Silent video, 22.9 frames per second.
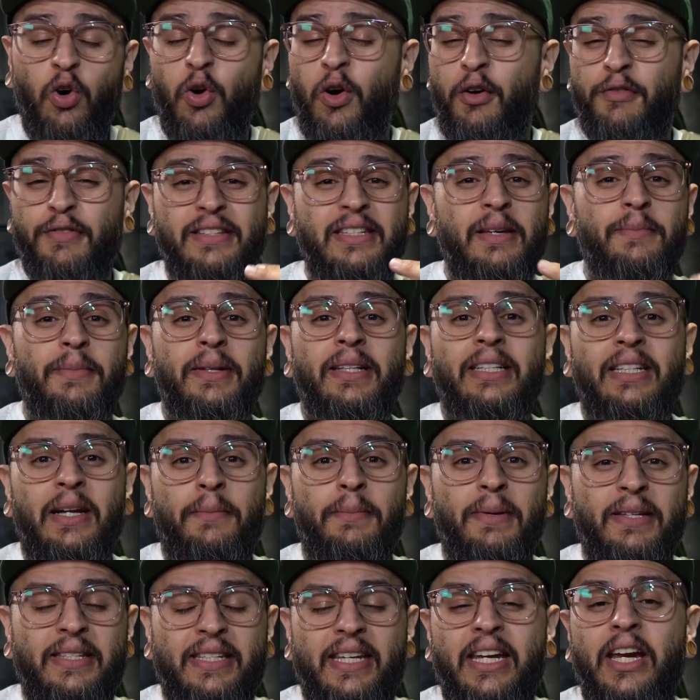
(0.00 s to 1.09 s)
if it's something that
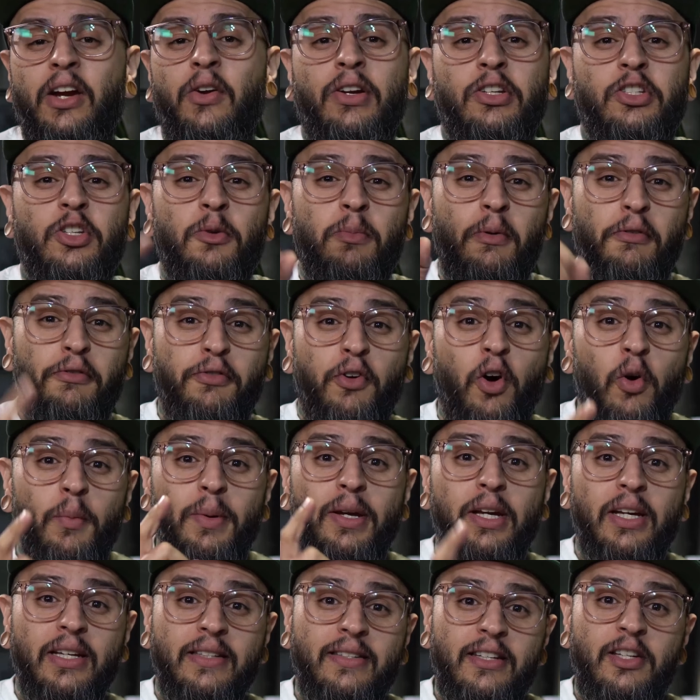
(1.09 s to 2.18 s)
I'm mishearing. So before
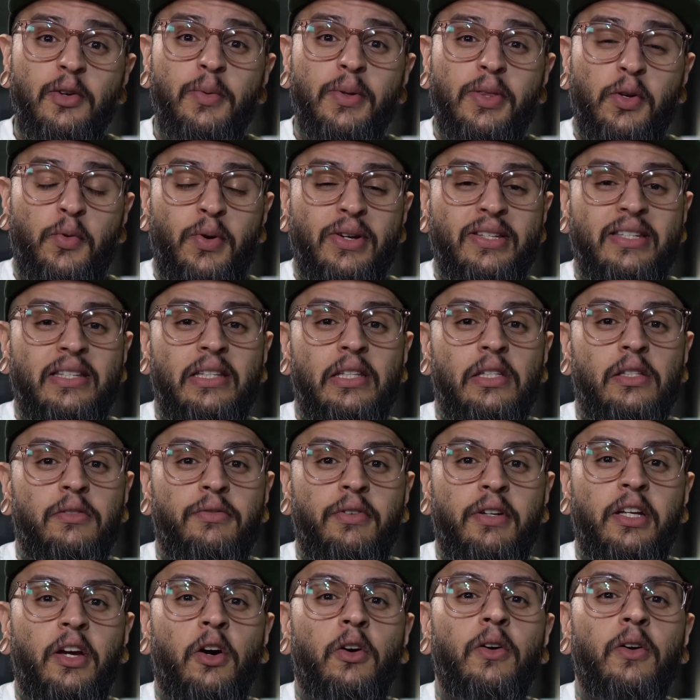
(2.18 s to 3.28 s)
we continue with the rest of this video,